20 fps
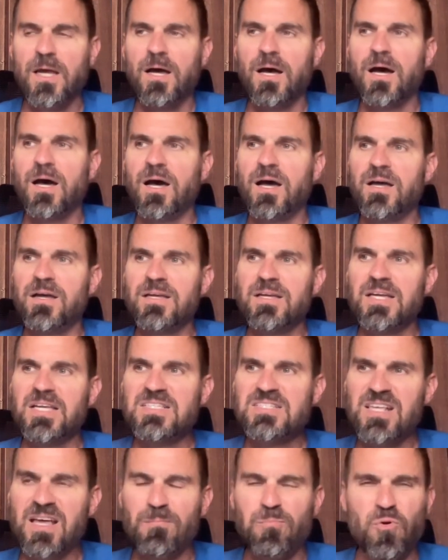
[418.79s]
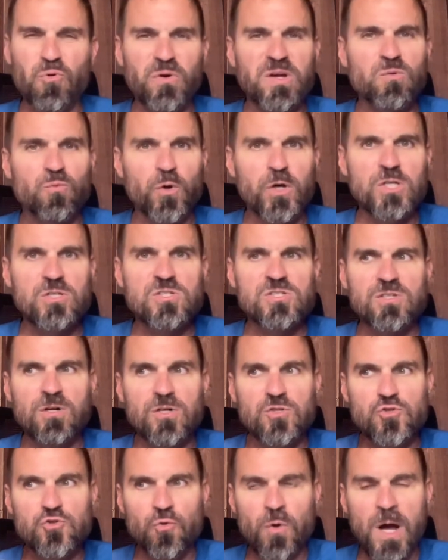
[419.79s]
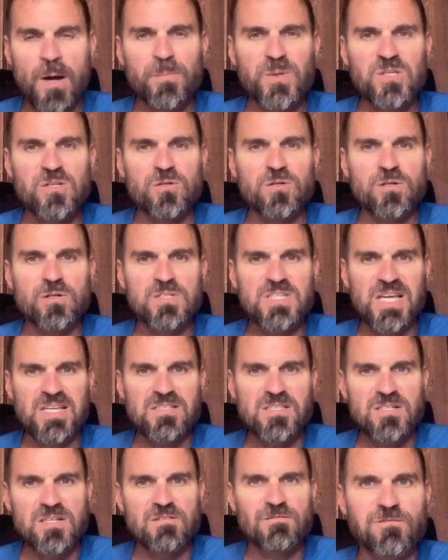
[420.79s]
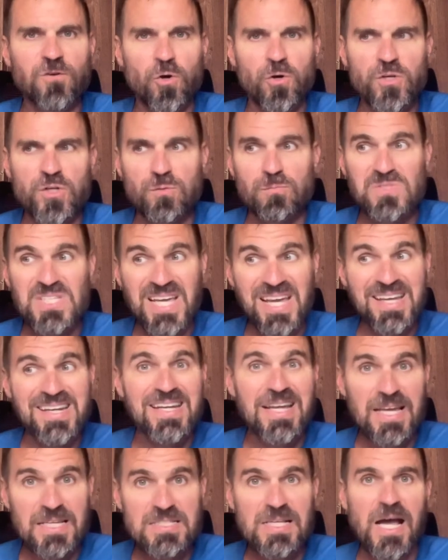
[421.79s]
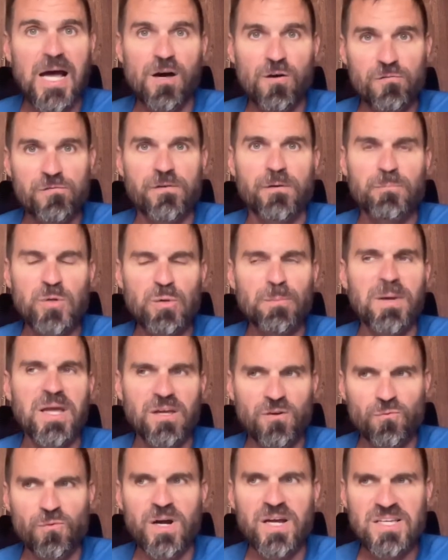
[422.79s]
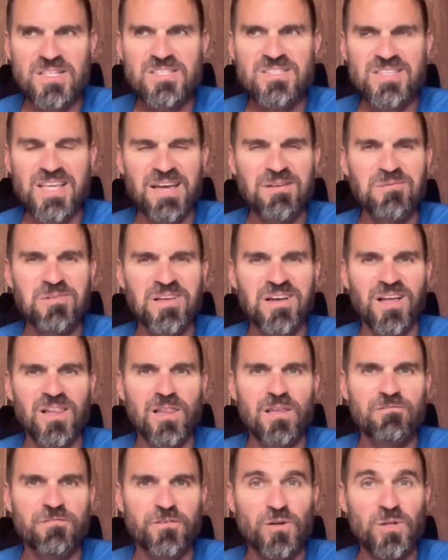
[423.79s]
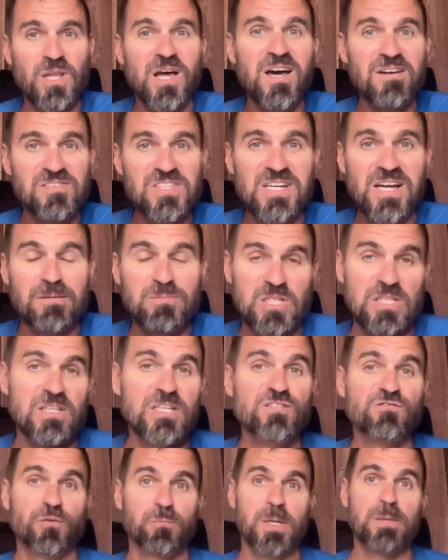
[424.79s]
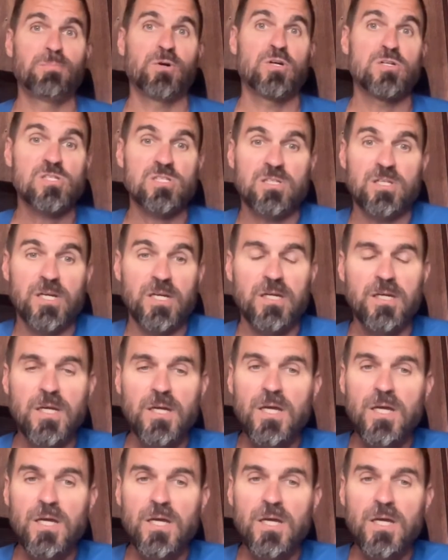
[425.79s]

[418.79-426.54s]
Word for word: Uh, it's that point where you start dropping your intensity volume 10 days out from your main race that uh, for a lot of times at least for me personally